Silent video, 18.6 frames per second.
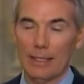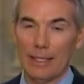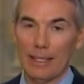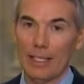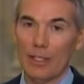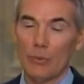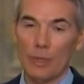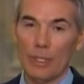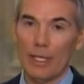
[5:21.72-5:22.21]

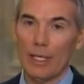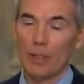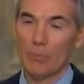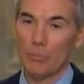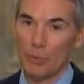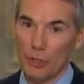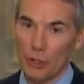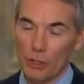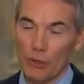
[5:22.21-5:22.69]
And we
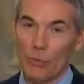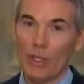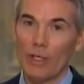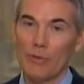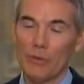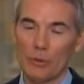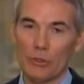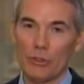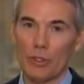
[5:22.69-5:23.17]
had pretty good
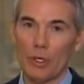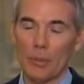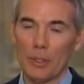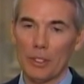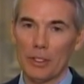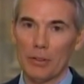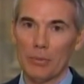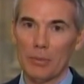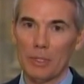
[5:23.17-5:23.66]
revenues
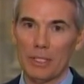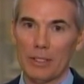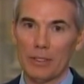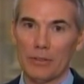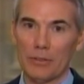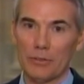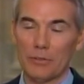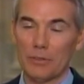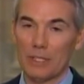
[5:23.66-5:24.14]
coming in
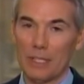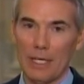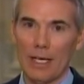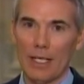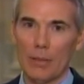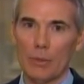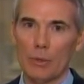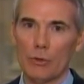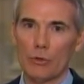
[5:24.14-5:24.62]
because the
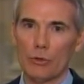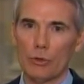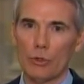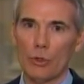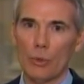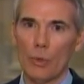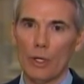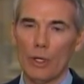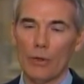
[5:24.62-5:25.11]
economy was
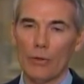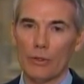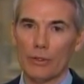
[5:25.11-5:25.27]
doing well.